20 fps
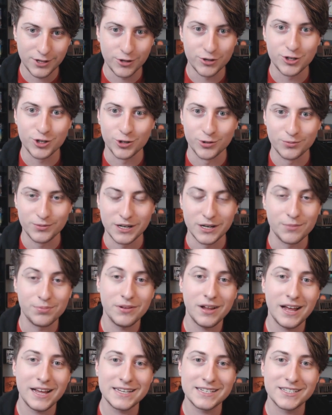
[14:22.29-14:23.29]
YouTube. It
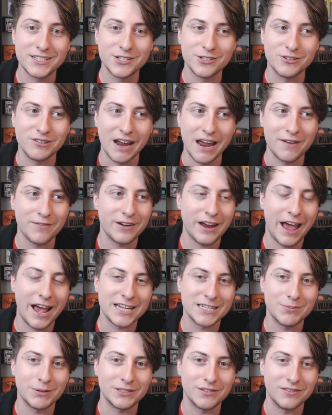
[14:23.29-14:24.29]
applies to every
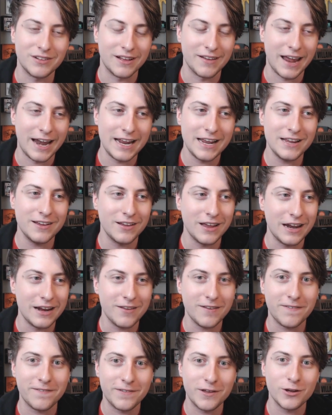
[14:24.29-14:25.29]
aspect of life.
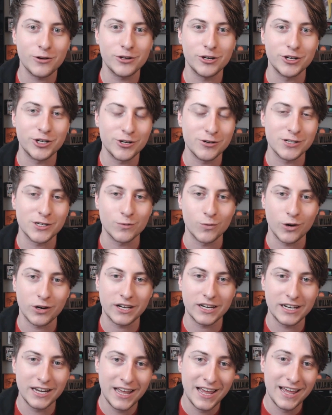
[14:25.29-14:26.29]
Any field you choose to
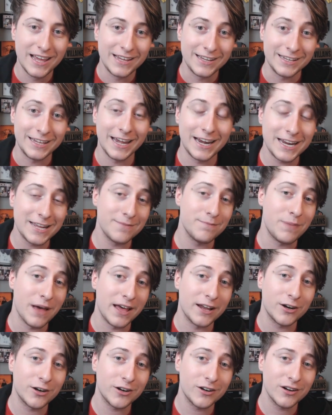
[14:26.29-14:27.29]
work in, getting
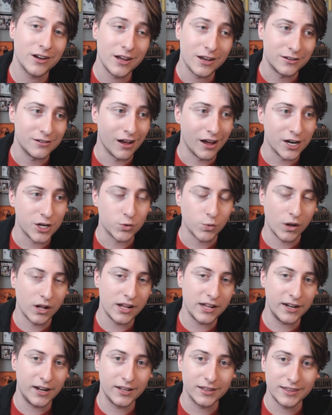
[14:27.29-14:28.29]
better, not
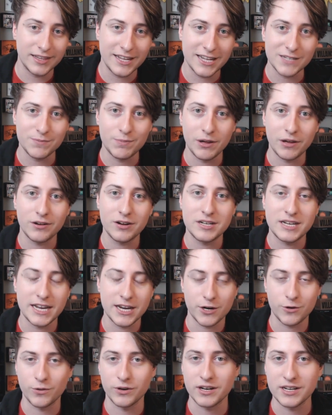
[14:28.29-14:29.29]
dwelling on things, being able to
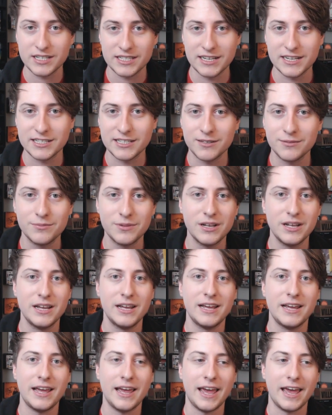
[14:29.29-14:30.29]
take criticism
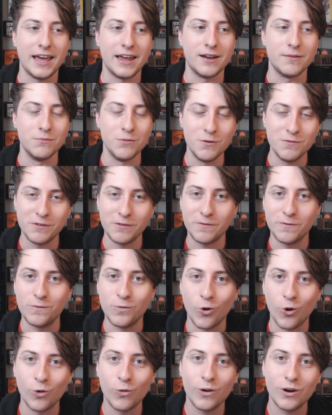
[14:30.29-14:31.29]
and moving
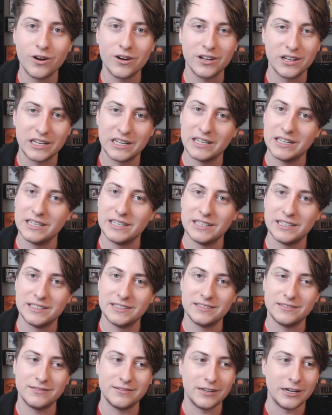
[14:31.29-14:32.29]
forward,
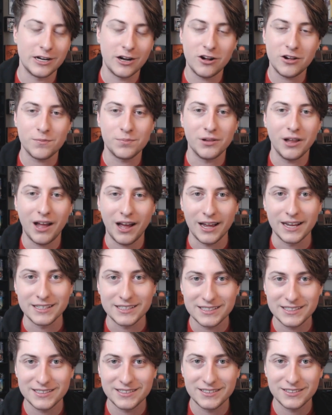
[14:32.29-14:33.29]
it all
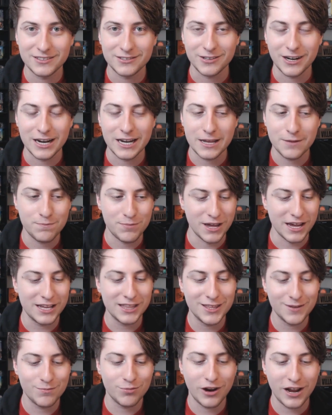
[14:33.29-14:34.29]
applies, right?
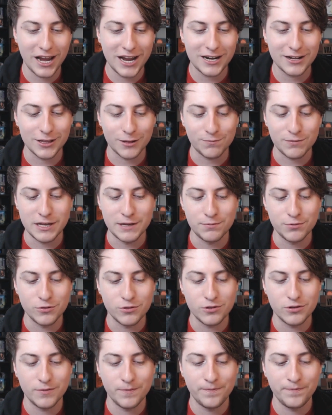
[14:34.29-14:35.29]
Pick the brain of the
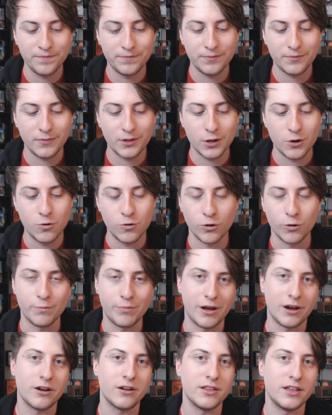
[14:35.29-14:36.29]
people who are
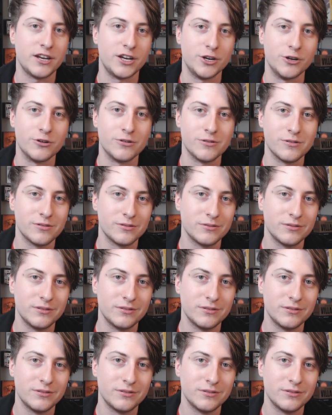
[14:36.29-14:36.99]
better than you